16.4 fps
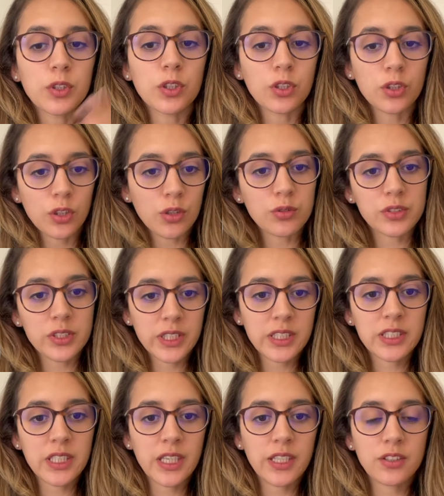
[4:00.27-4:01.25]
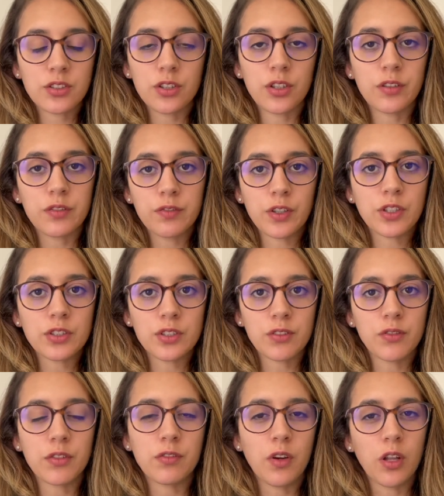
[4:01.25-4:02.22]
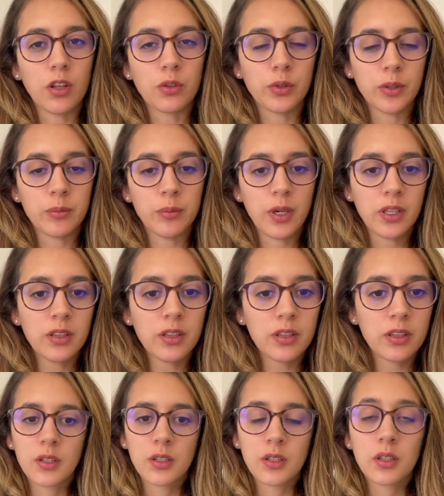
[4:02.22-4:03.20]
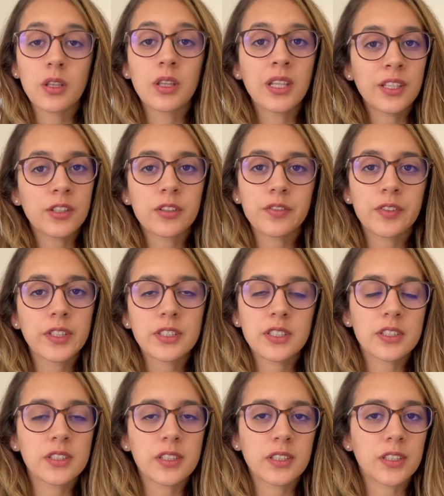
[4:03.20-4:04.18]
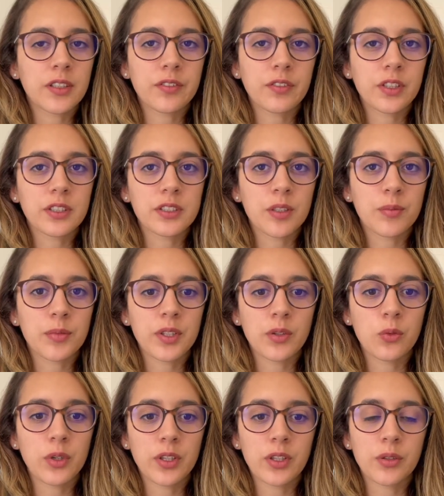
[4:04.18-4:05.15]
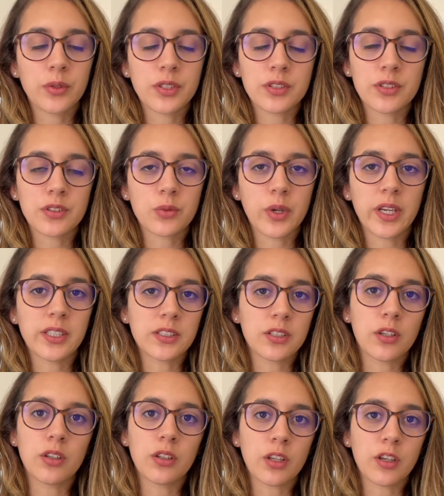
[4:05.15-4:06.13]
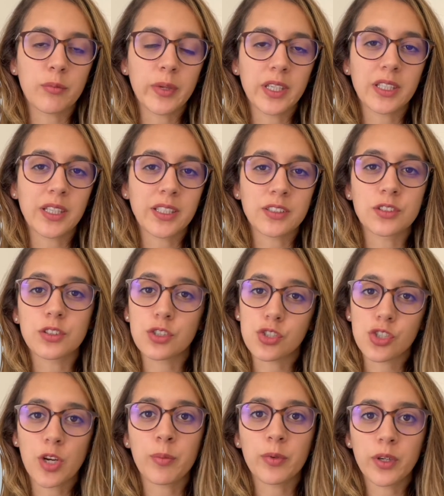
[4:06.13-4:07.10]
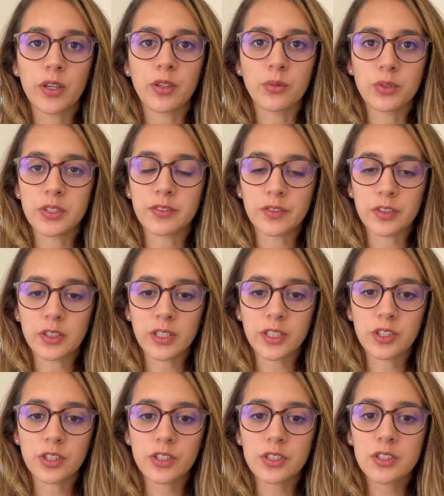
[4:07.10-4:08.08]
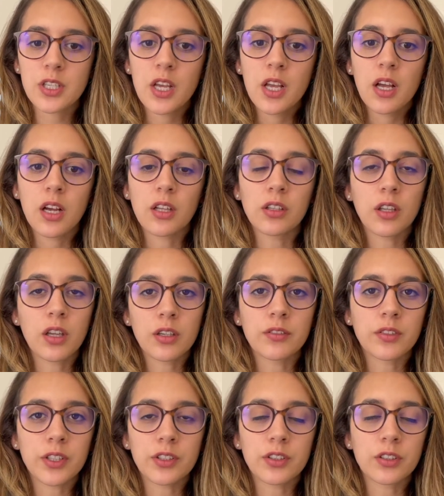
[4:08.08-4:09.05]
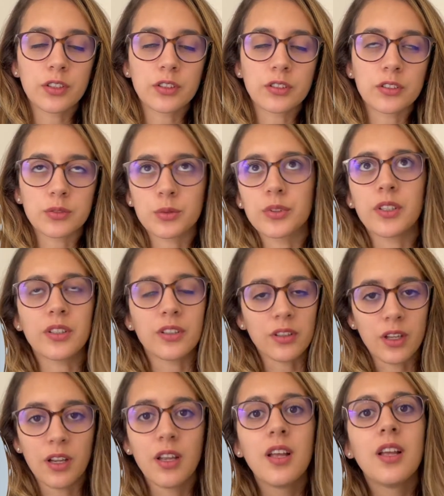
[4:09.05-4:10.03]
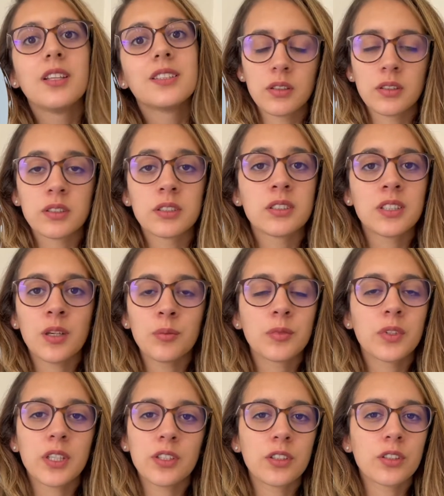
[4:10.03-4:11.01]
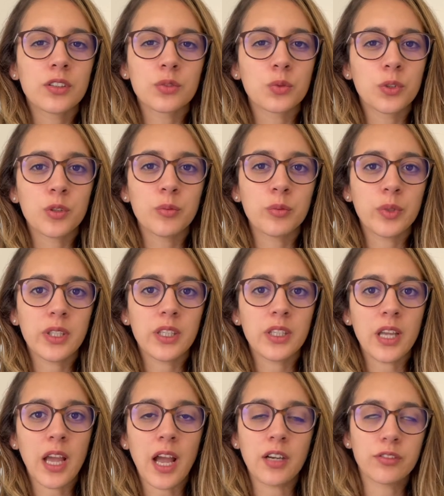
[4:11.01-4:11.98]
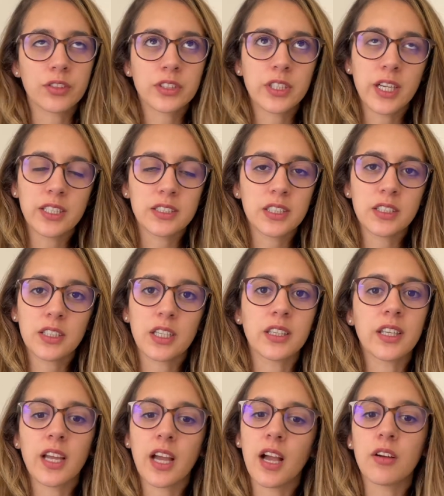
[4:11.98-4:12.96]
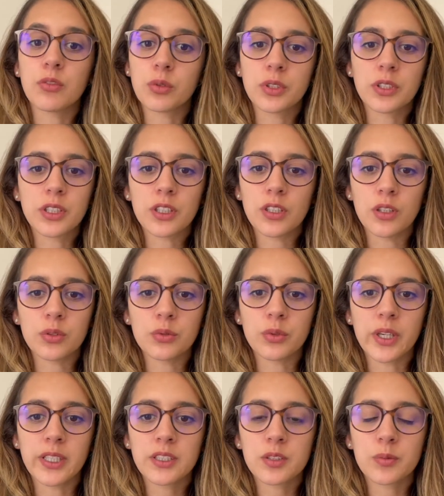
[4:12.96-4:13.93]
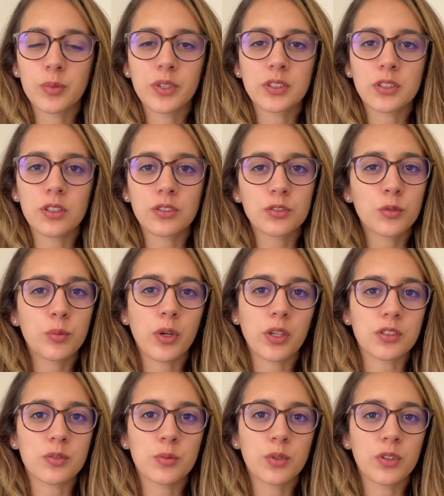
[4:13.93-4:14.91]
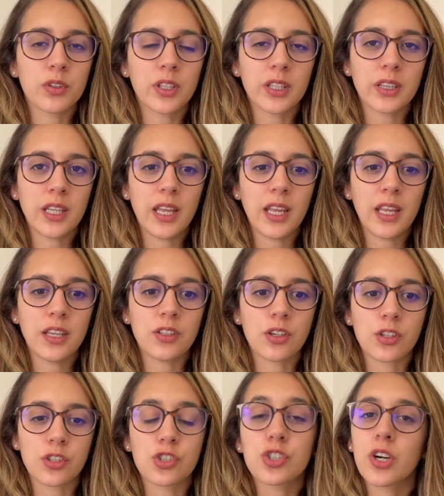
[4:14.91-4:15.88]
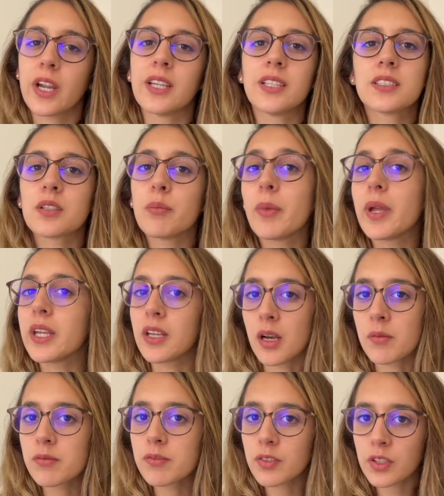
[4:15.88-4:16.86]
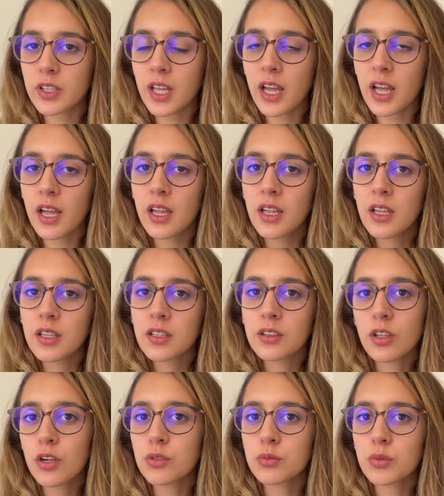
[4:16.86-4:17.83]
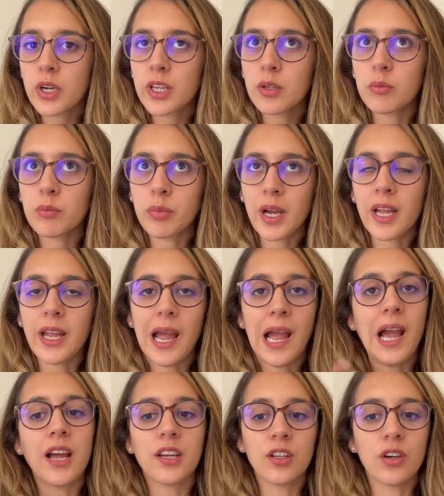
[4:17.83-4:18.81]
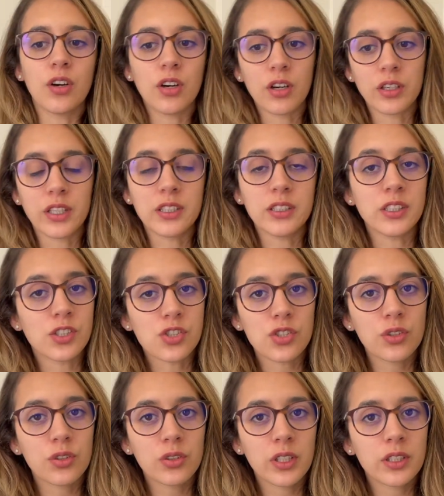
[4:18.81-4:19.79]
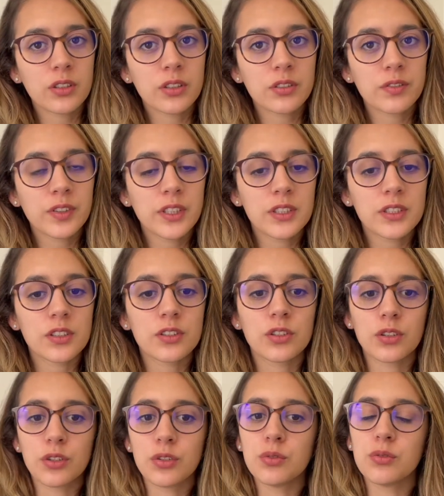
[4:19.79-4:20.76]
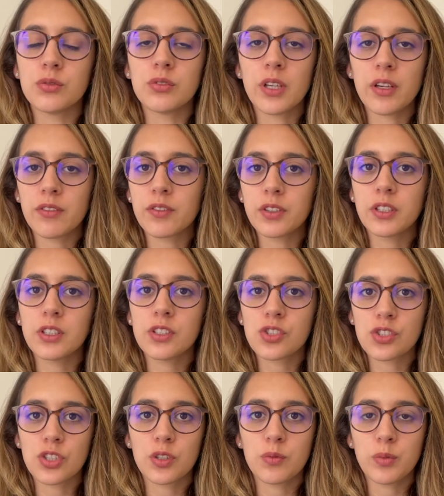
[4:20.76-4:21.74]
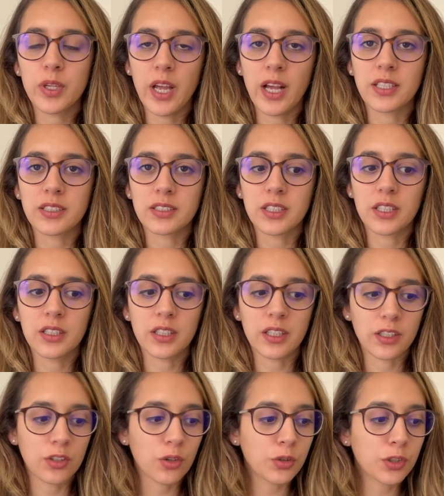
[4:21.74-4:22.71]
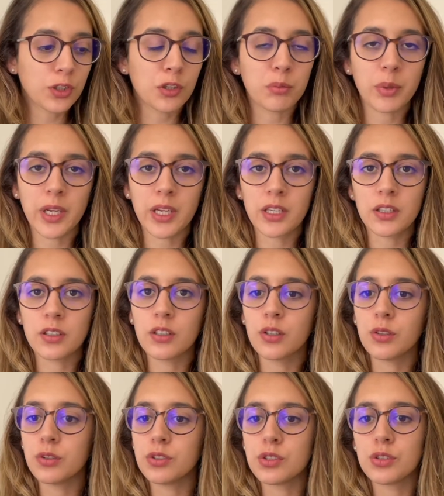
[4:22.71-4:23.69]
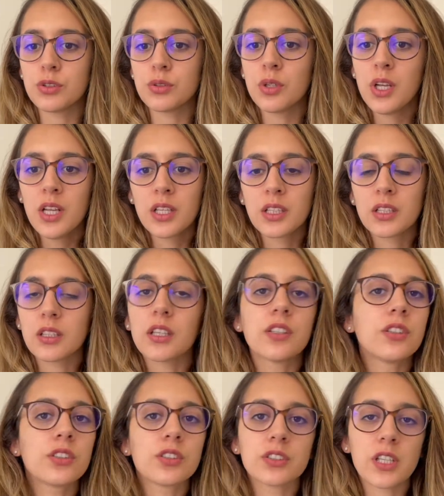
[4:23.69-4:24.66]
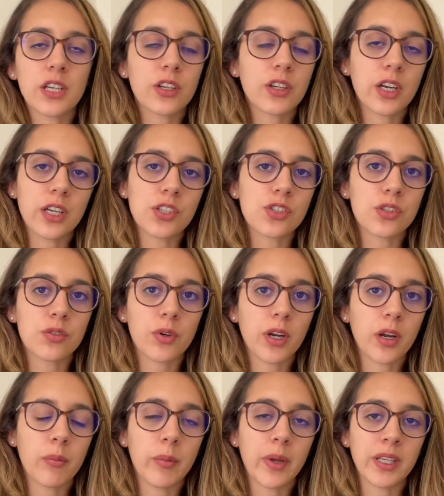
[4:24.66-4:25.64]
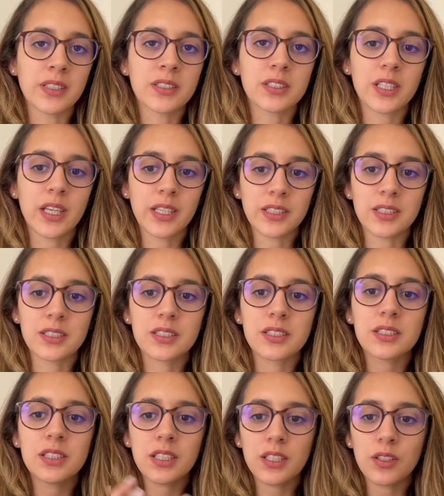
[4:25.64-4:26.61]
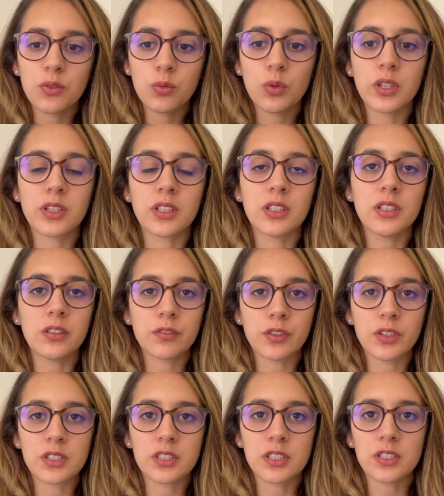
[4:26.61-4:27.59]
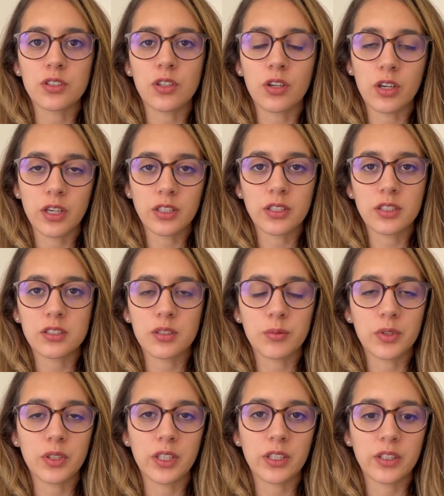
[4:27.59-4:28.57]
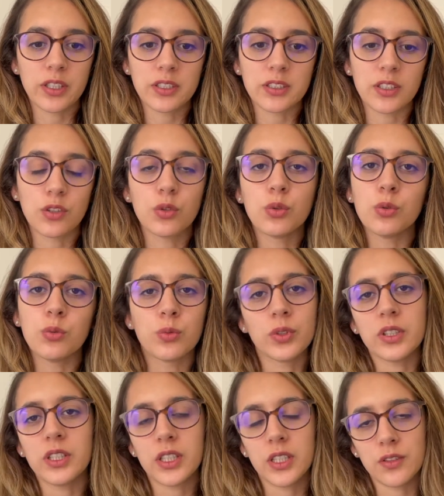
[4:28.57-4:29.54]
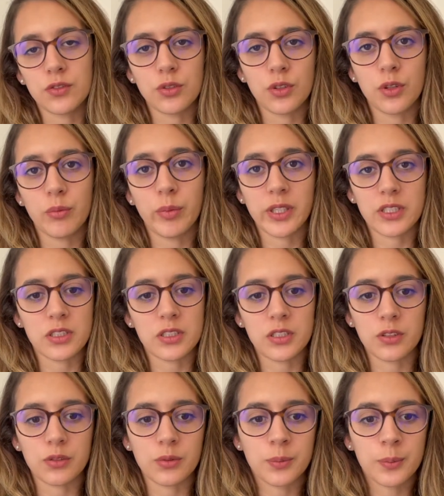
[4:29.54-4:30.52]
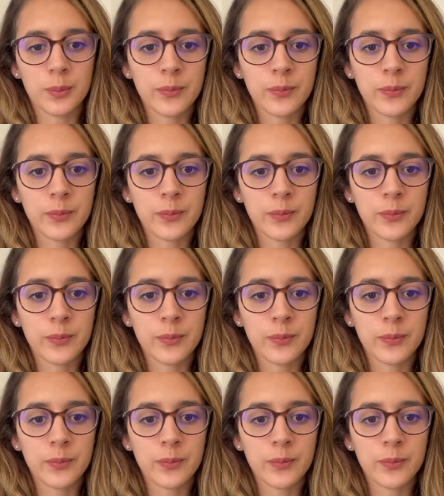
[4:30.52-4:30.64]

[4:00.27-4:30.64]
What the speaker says: closing date to the first of the following month. Lender fees is definitely one of the reasons why I tell a lot of my clients to shop around with different lenders. A lot of lenders, well, not a lot. Some lenders will be advertising that they have really low rates, but it's also possible that they are trying to make up for that low rate by adding on additional lender fees. So you definitely should be asking, like, go to your bank, go to lenders that your agent recommends, and see what the differences are and the similarities and who really gives you the best deal.